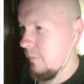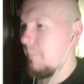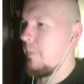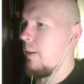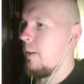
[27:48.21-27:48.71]

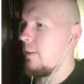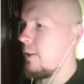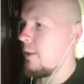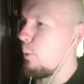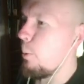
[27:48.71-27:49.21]
get to a
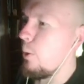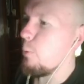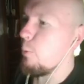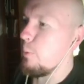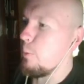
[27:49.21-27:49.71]
point where we
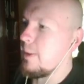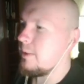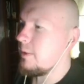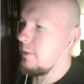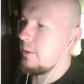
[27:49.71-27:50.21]
can
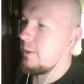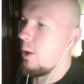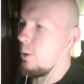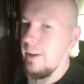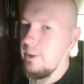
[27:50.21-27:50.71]

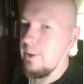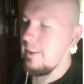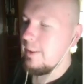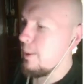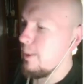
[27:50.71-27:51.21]
tolerate getting
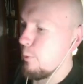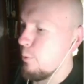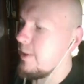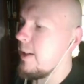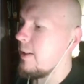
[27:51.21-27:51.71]
through the day
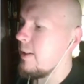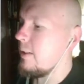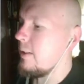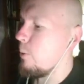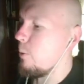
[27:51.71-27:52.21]
and where we
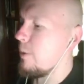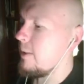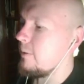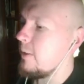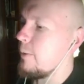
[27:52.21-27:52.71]
can live a
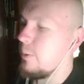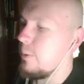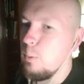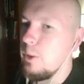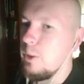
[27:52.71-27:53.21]
normal
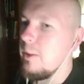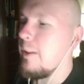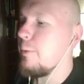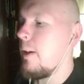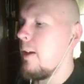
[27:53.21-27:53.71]
life
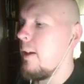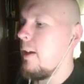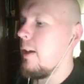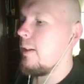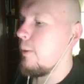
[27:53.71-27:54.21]
and not
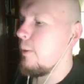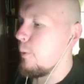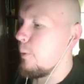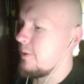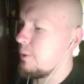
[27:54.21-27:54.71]
focus
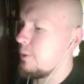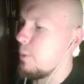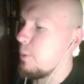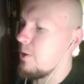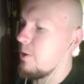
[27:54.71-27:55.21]
too much
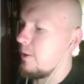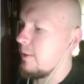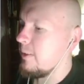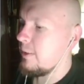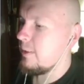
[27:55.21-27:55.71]
on
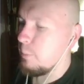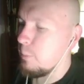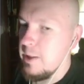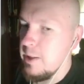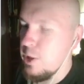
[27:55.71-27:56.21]
completion.